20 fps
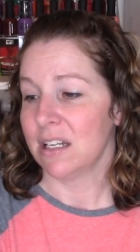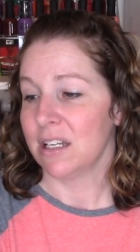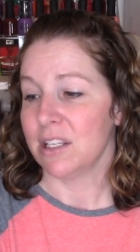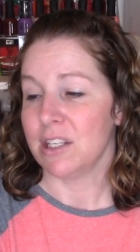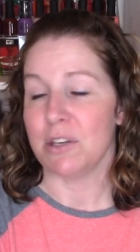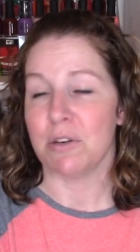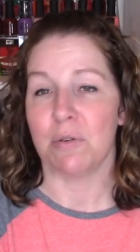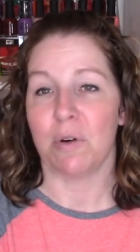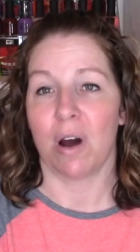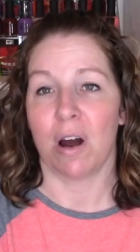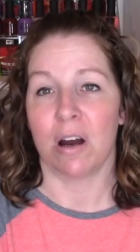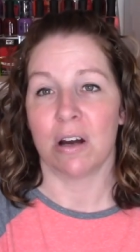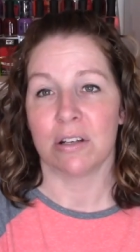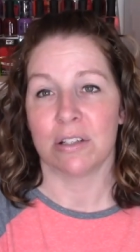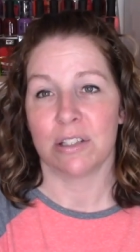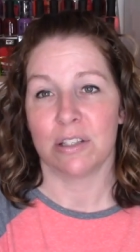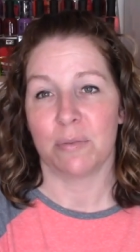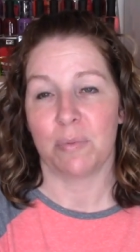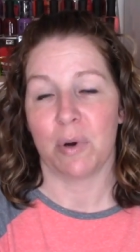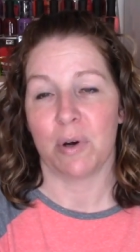You are
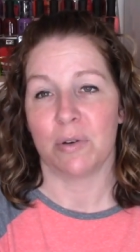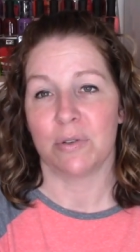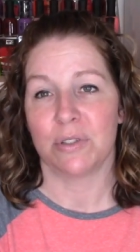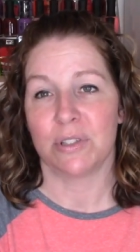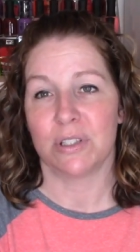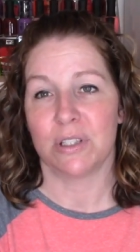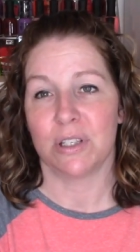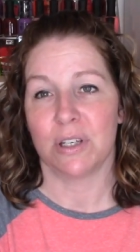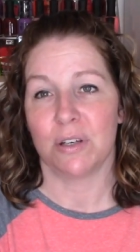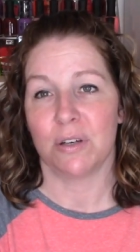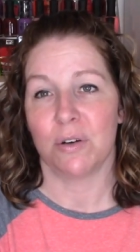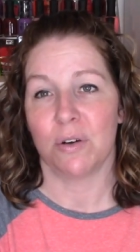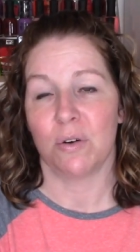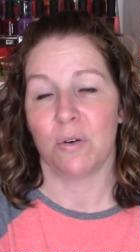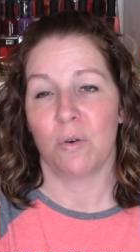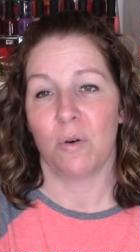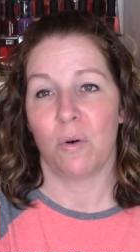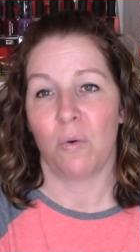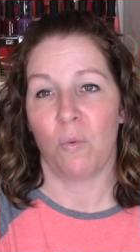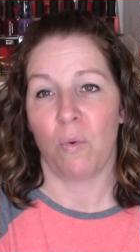supposed
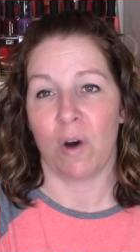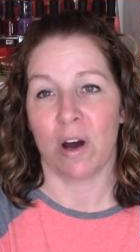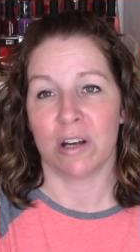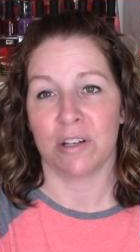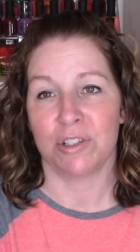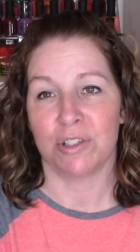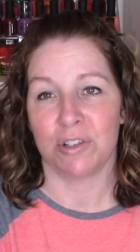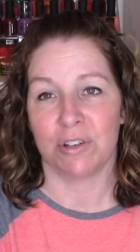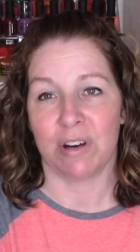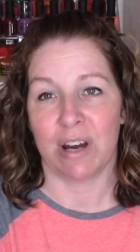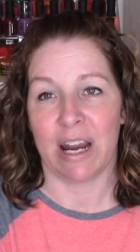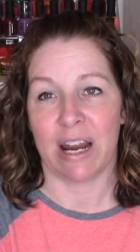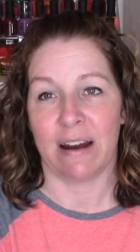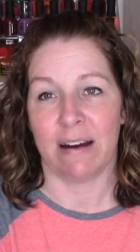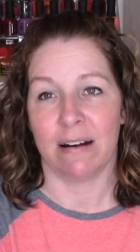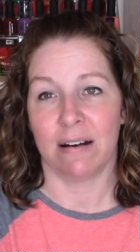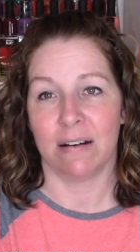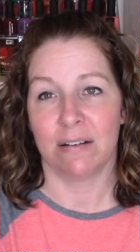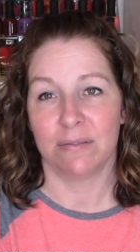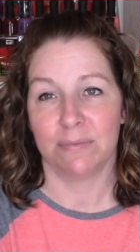to wash your
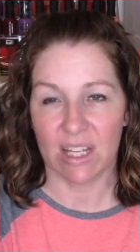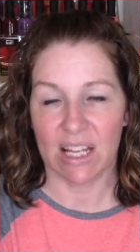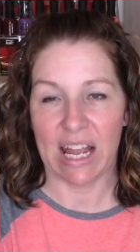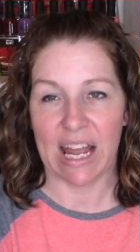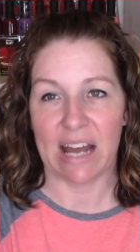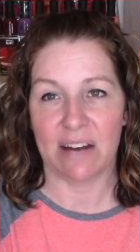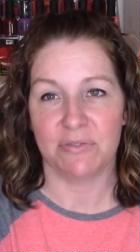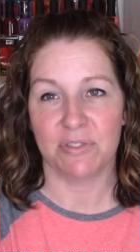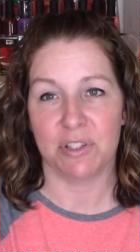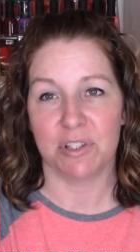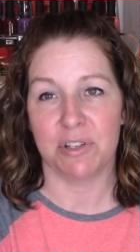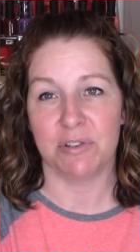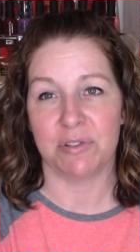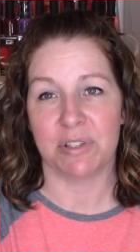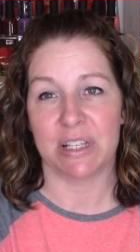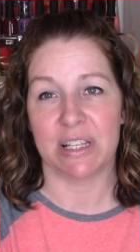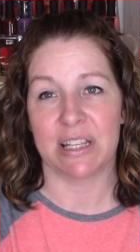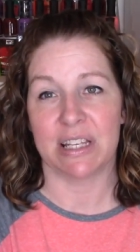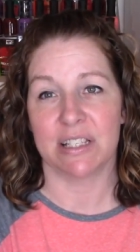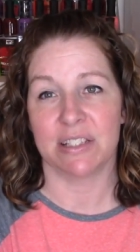hair after
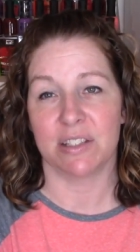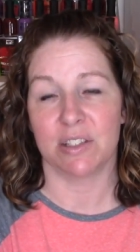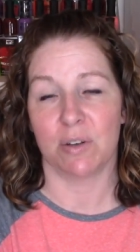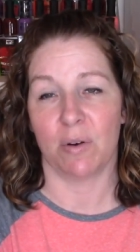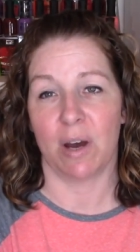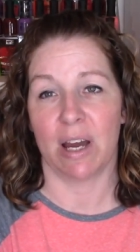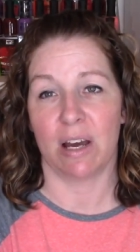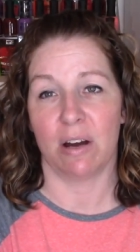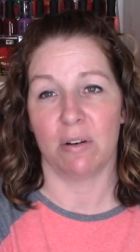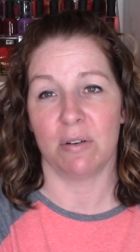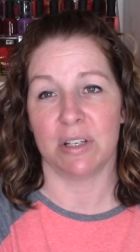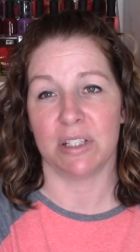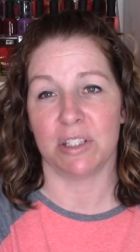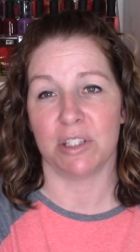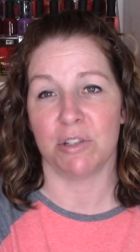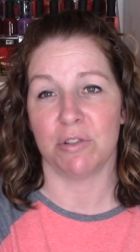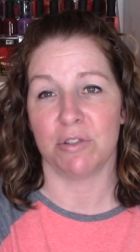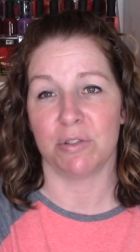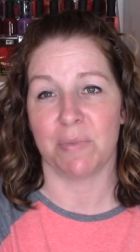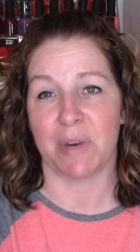using this, so I always
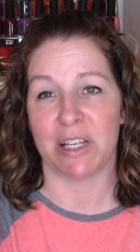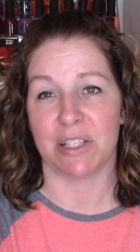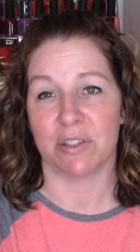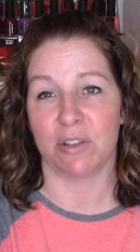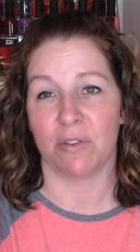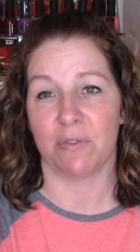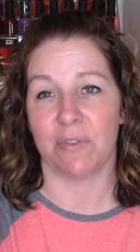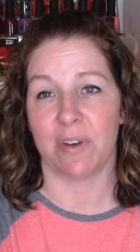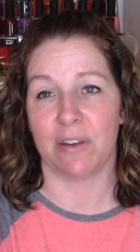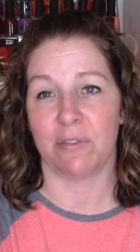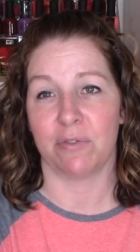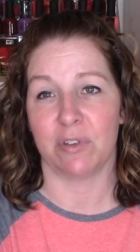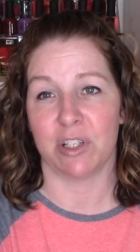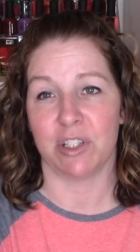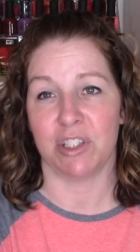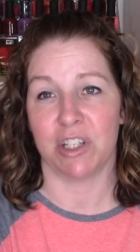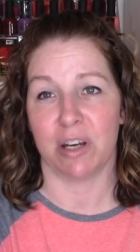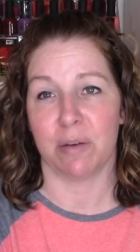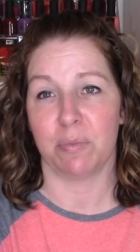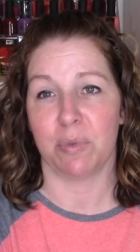use my sulfate-free
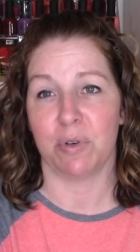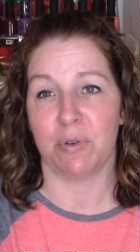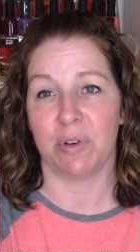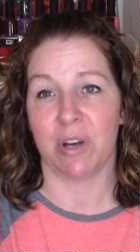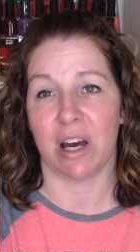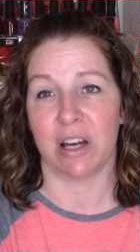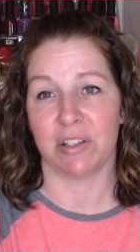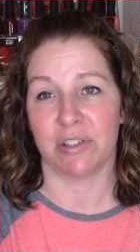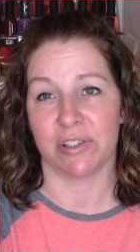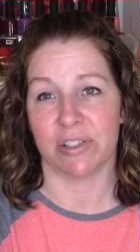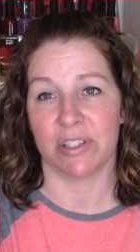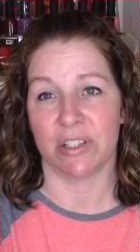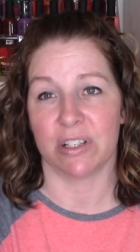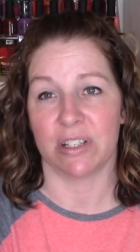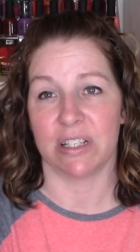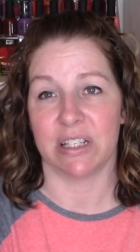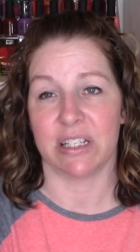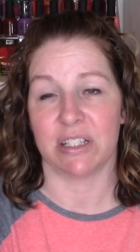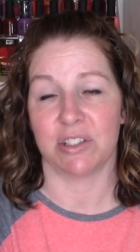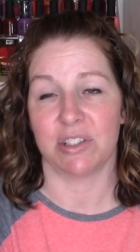shampoo, not just a
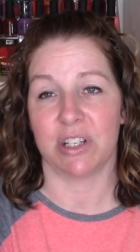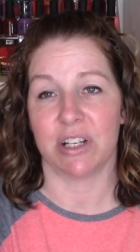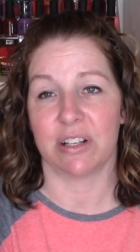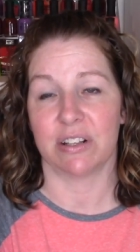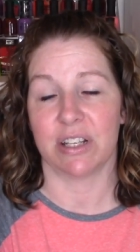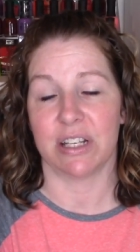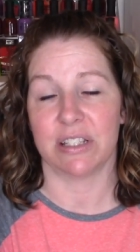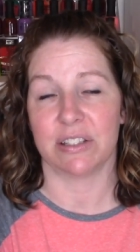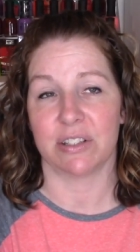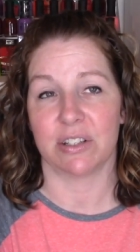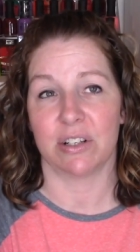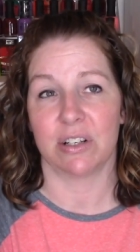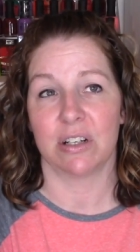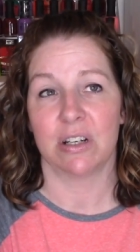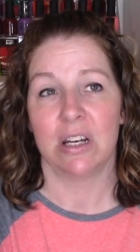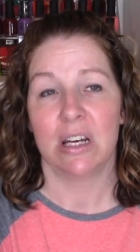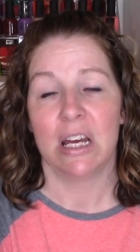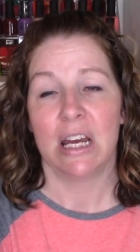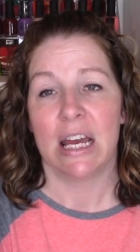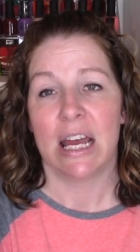conditioning cleanser.
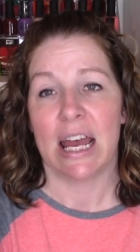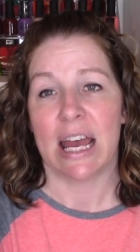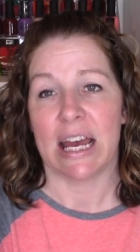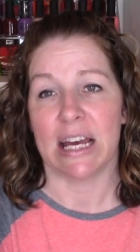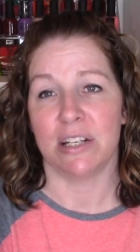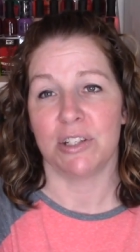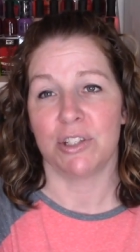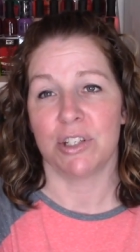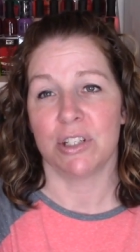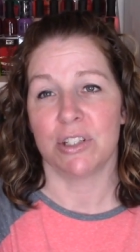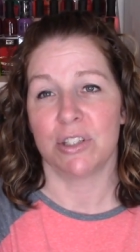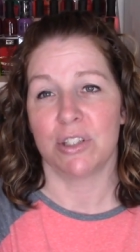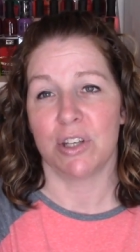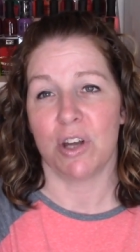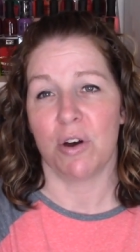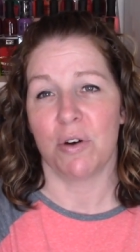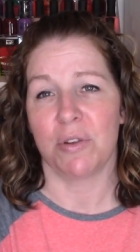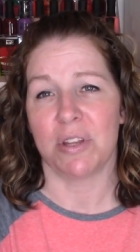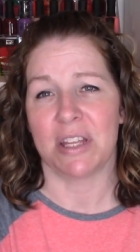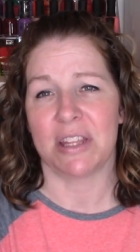And just
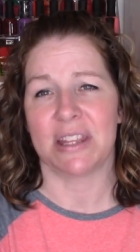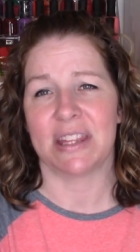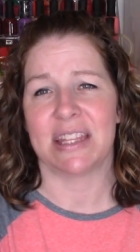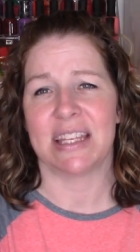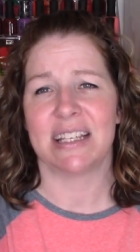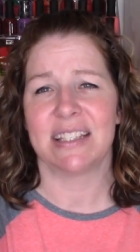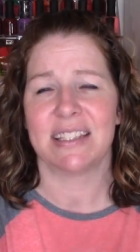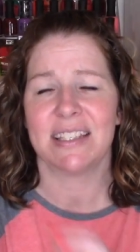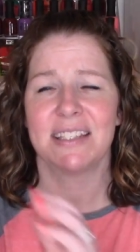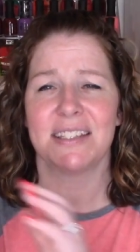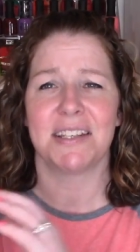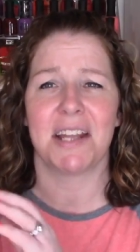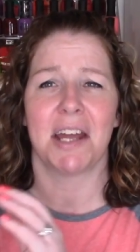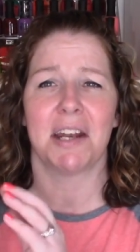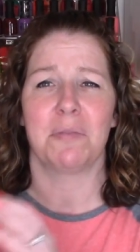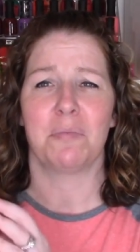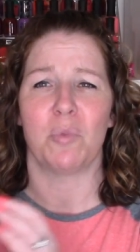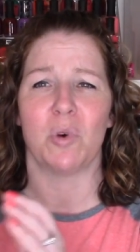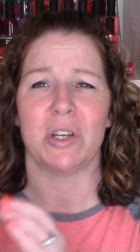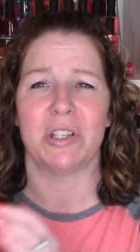know that this is
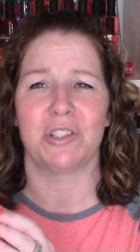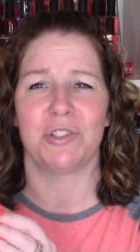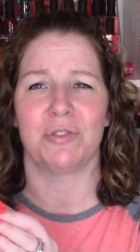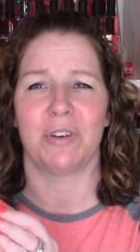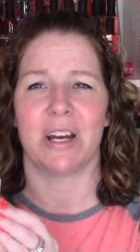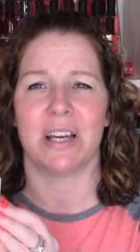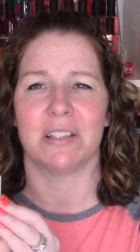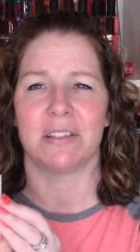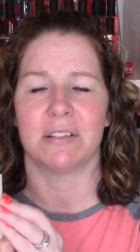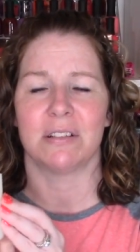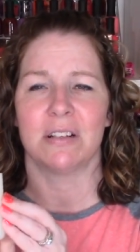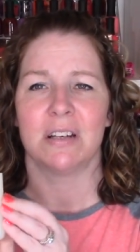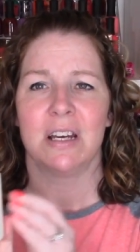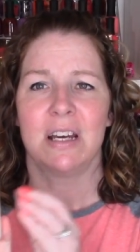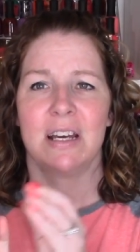not a moisturizer.